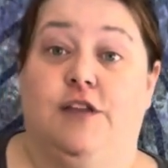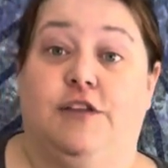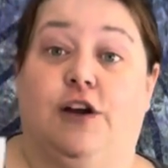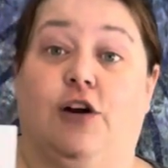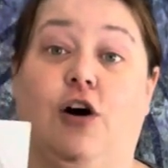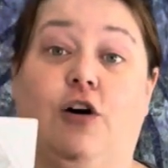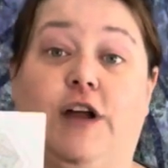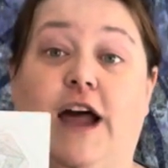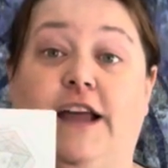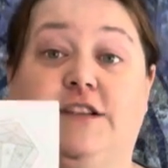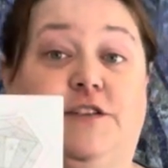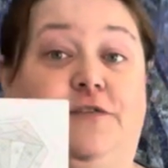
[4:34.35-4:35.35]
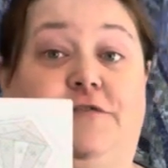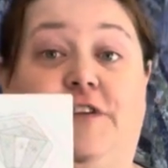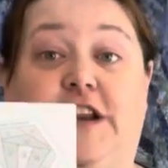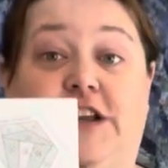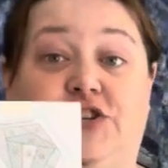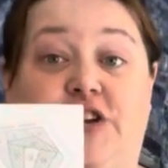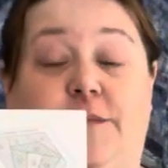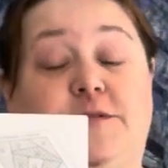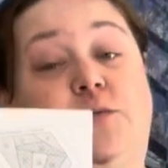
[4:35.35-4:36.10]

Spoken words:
They're all kinds of funny shapes.